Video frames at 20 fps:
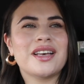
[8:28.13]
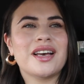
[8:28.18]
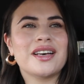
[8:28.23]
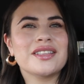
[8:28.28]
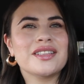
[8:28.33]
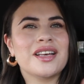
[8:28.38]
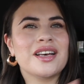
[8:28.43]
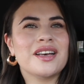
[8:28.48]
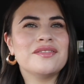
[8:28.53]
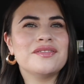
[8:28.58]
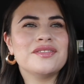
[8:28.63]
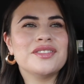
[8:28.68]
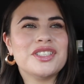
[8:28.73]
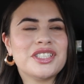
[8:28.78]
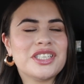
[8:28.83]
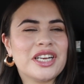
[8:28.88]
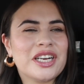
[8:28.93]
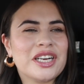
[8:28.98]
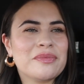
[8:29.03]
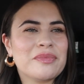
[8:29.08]
I love
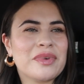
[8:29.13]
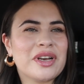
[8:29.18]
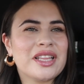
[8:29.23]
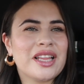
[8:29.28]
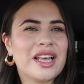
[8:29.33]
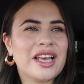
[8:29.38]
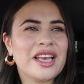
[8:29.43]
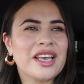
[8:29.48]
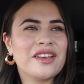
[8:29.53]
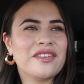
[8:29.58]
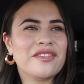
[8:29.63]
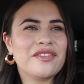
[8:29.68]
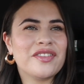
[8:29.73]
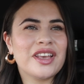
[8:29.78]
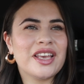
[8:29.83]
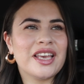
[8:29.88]
sharing my life